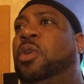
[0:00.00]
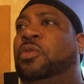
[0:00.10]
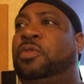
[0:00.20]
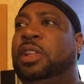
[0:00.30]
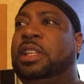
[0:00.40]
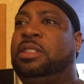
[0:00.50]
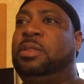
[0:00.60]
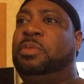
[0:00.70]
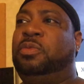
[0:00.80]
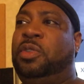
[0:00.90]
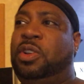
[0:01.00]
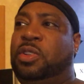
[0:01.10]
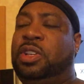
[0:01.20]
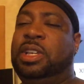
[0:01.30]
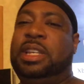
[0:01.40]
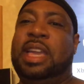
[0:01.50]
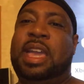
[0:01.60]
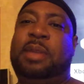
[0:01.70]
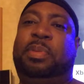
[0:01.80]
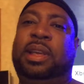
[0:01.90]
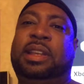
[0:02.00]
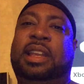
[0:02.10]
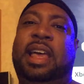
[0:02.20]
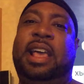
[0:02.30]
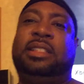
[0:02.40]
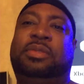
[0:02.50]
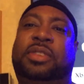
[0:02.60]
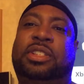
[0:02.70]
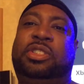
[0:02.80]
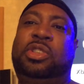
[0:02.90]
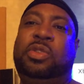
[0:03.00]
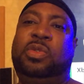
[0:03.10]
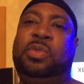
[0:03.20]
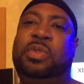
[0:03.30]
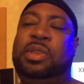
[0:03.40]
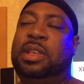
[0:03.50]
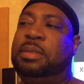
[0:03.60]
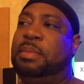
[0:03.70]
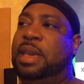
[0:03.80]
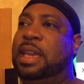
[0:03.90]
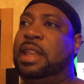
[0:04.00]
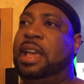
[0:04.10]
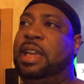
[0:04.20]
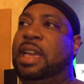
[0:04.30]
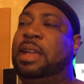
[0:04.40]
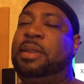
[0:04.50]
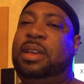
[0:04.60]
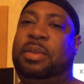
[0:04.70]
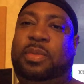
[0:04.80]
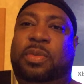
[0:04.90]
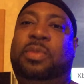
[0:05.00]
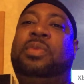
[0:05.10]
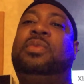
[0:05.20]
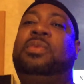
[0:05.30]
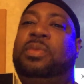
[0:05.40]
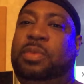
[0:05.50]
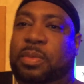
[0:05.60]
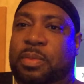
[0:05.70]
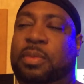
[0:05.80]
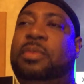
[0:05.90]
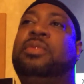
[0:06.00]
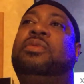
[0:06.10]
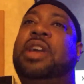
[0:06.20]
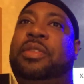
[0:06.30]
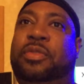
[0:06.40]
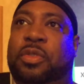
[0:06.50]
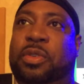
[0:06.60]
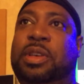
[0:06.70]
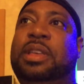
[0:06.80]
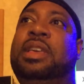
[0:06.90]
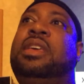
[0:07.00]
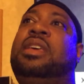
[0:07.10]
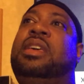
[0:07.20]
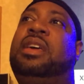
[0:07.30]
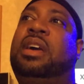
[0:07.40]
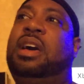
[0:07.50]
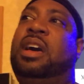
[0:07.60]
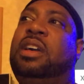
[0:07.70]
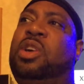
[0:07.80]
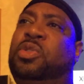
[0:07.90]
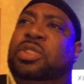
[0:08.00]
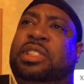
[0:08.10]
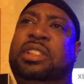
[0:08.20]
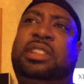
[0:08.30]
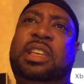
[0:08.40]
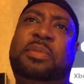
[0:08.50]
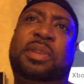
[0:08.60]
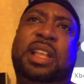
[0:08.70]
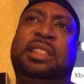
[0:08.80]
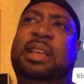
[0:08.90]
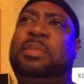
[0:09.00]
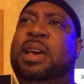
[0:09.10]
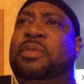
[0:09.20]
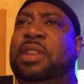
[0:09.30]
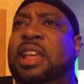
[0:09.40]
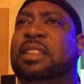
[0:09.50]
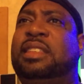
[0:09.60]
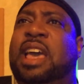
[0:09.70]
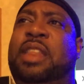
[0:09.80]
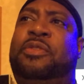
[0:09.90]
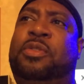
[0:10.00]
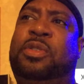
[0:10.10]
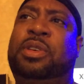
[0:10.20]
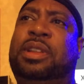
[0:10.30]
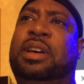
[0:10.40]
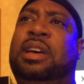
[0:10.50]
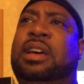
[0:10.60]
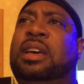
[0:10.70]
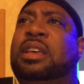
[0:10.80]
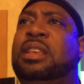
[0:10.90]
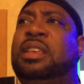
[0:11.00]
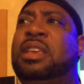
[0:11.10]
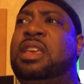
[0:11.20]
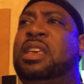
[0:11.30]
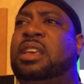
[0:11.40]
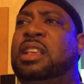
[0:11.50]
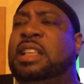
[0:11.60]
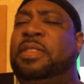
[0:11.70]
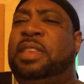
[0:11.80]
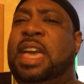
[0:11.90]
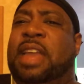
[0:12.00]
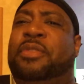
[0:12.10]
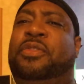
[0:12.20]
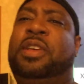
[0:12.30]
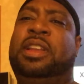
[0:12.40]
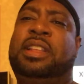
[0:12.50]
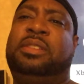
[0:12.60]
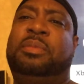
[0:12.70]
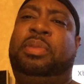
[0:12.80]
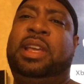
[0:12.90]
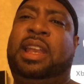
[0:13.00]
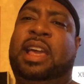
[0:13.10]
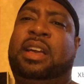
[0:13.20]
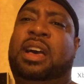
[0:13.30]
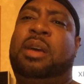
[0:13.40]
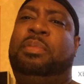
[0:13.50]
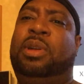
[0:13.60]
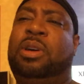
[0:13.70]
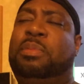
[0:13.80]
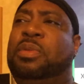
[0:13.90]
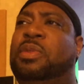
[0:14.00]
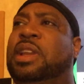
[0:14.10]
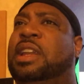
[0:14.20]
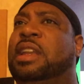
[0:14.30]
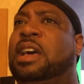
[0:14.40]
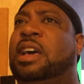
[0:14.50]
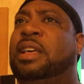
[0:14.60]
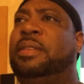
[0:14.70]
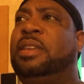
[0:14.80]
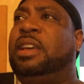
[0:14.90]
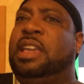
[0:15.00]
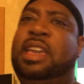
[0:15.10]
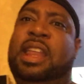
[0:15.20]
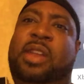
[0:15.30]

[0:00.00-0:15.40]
Hopefully some real good gameplay of The Last of Us 2, because, man, that game there, ready for it. Ghost of Tsushima, I'm not really excited for it, because I've got a feeling it's going to play like Bloodborne, and again,